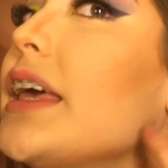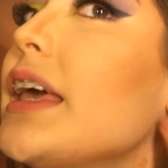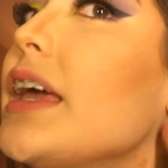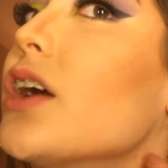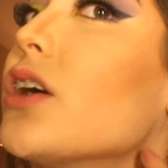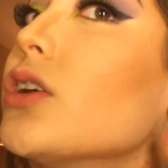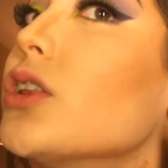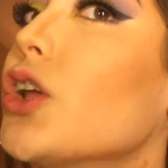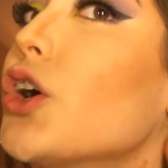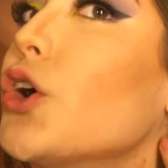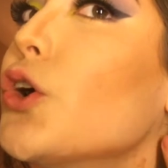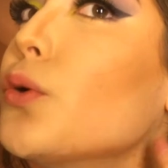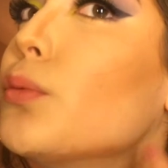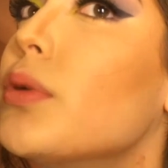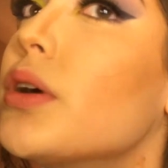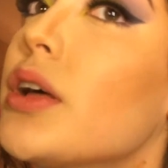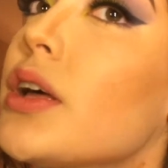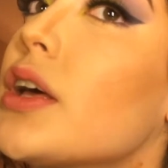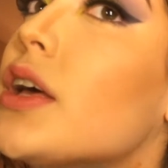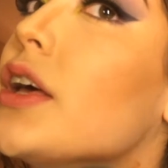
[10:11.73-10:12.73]
earlobe
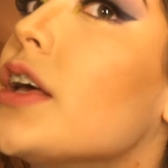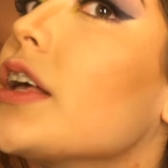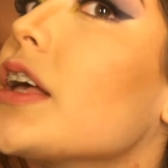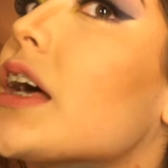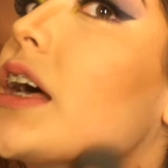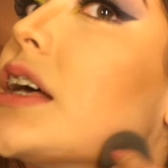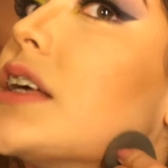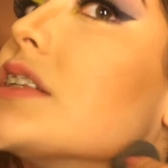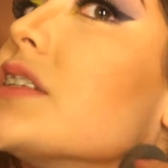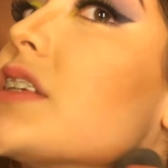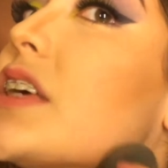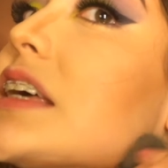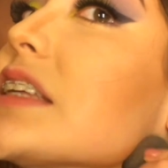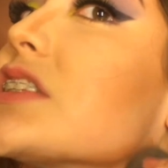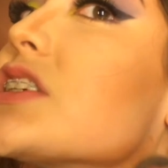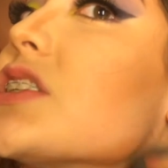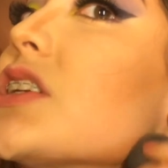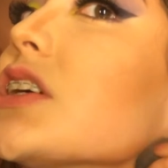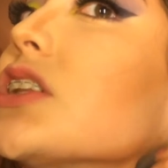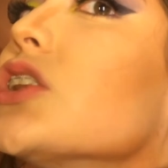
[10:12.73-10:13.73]
because it's
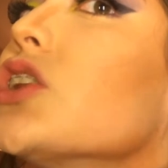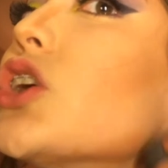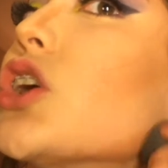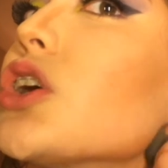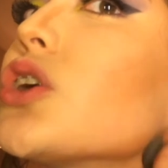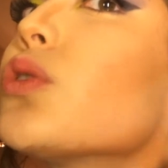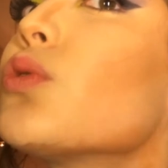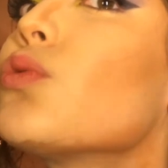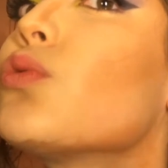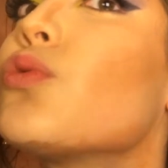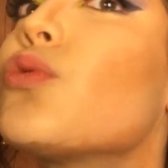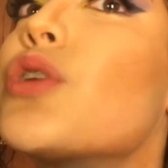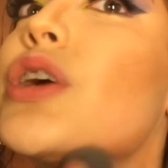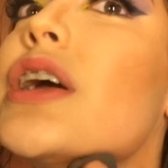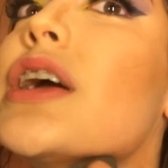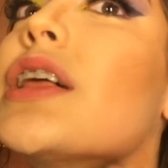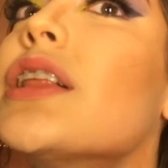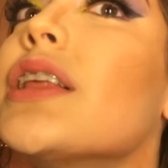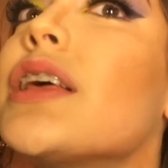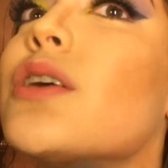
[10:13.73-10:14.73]
gonna look
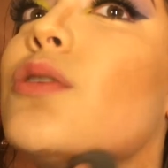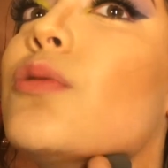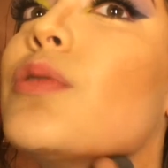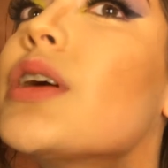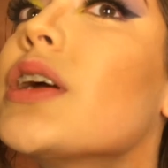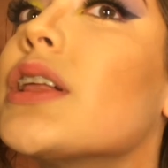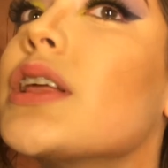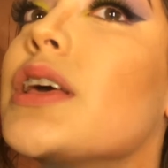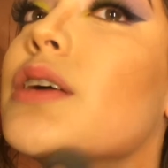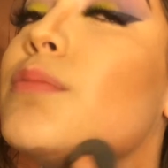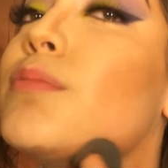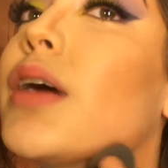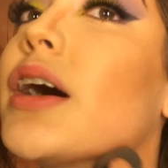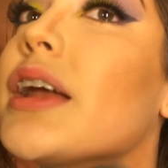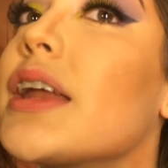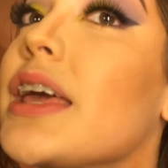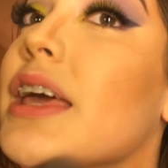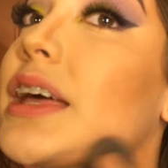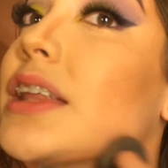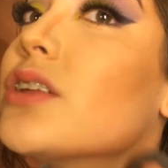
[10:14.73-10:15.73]
really
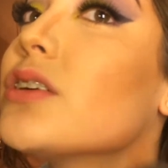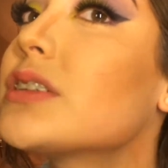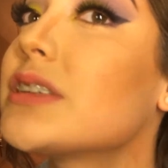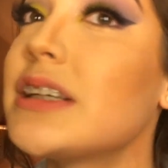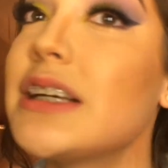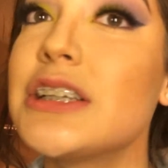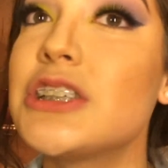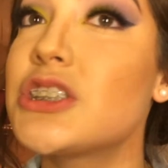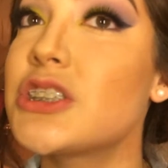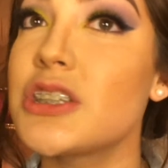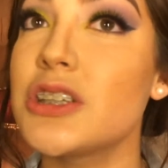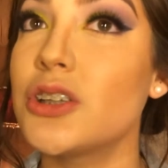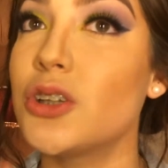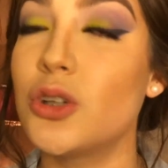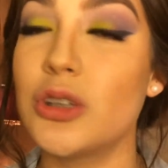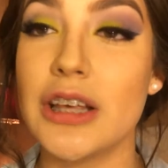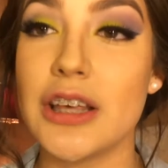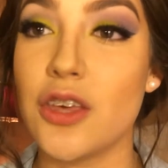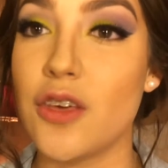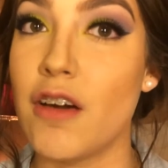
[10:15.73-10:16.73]
muddy. It's just gonna
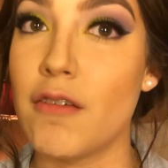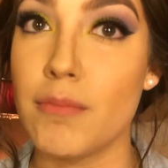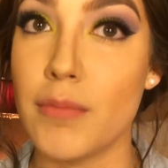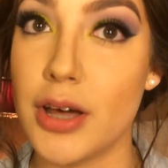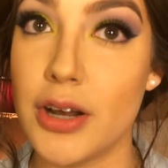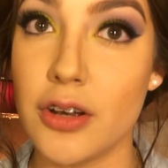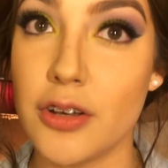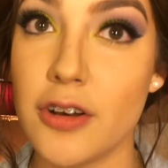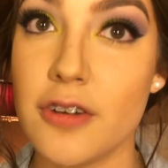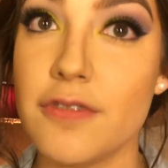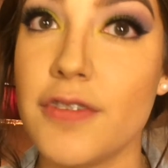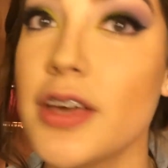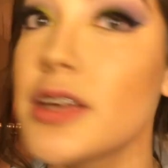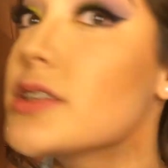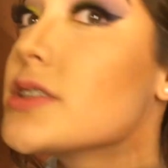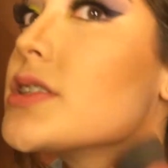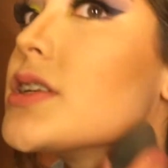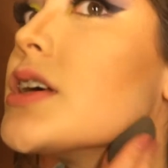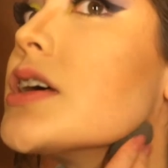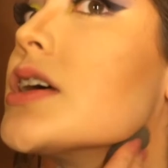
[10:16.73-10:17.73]
look like you have mud on your face.